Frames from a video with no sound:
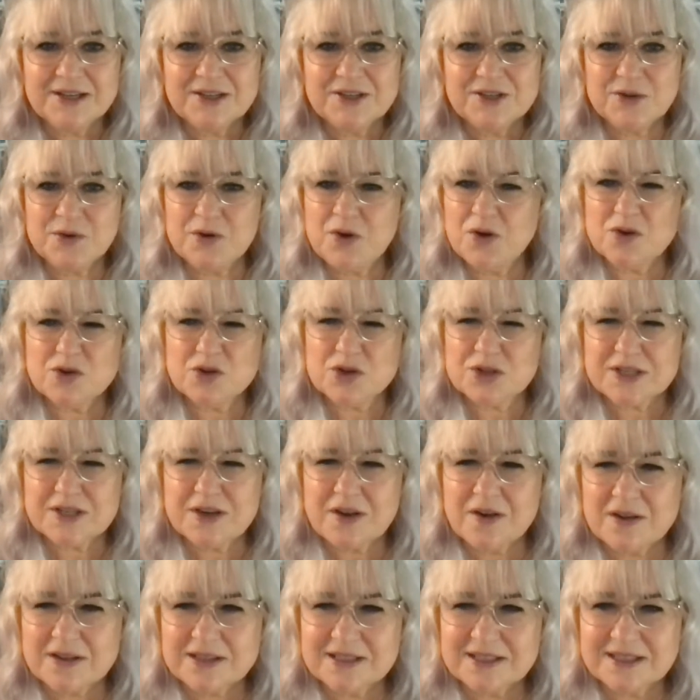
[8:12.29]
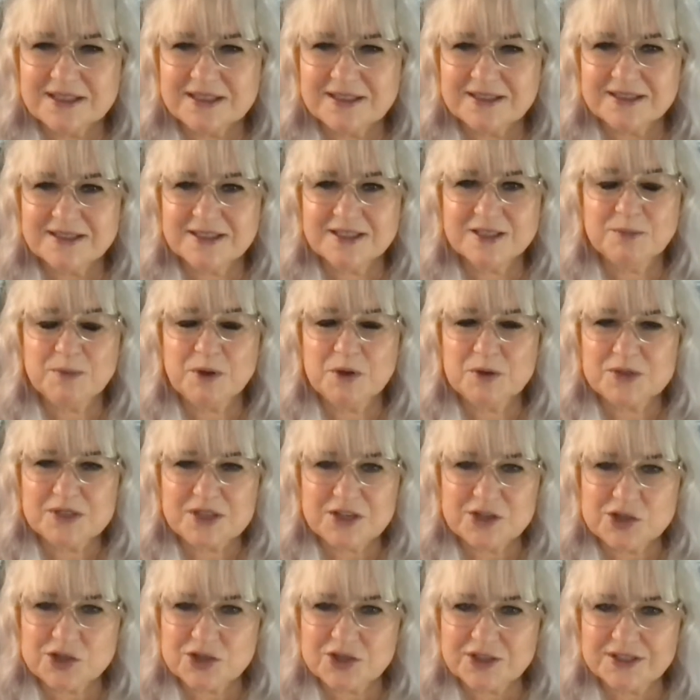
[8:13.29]
So not just artists,
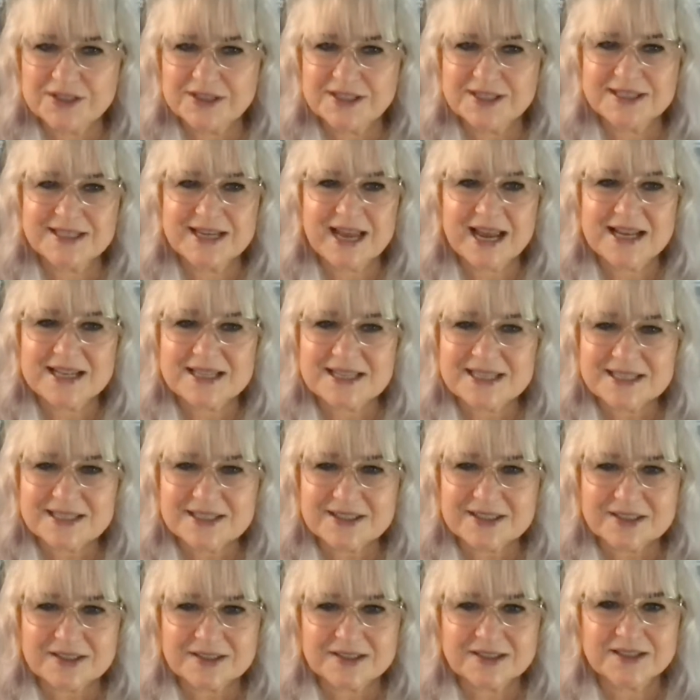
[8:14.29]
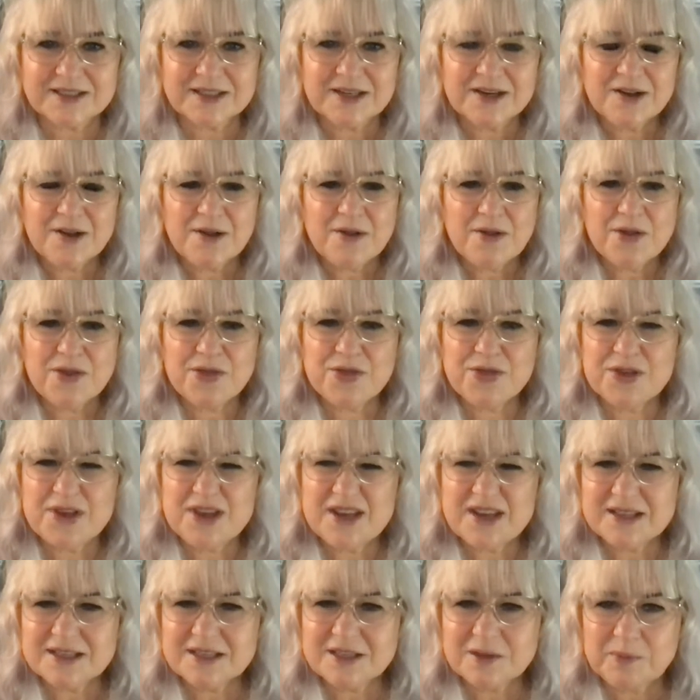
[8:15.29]
musicians, dancers,
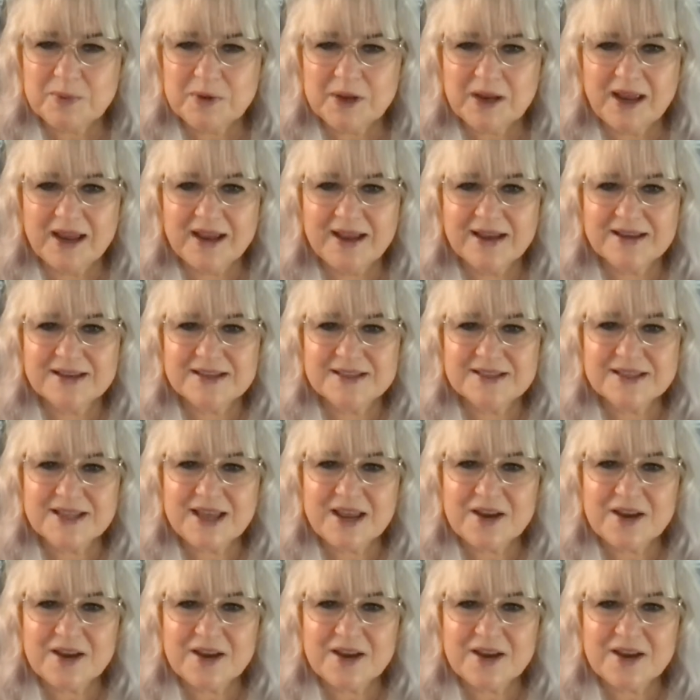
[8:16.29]
theatre players.